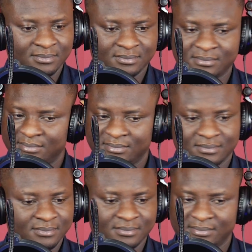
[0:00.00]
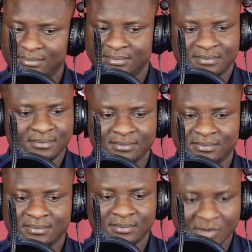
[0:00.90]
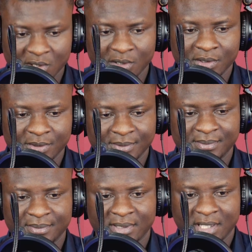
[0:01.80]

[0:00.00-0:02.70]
You should not be having sex before marriage anyway.